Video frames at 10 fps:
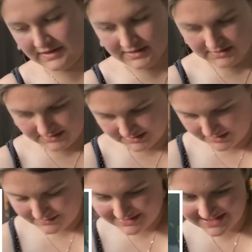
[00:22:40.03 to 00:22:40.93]

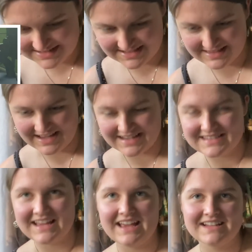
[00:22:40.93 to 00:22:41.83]
So yes, that
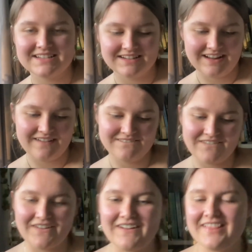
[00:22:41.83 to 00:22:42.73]
is it
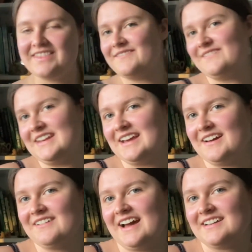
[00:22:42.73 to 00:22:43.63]
for the
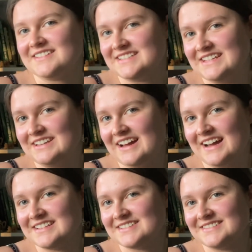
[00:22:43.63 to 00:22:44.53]
video, and I'll see you
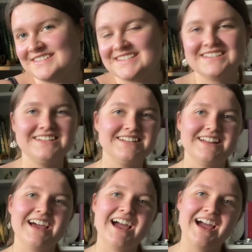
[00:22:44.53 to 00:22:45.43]
guys all
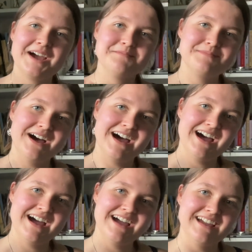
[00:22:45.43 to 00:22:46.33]
soon.
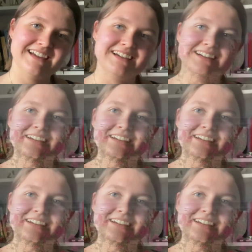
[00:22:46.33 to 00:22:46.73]
Bye!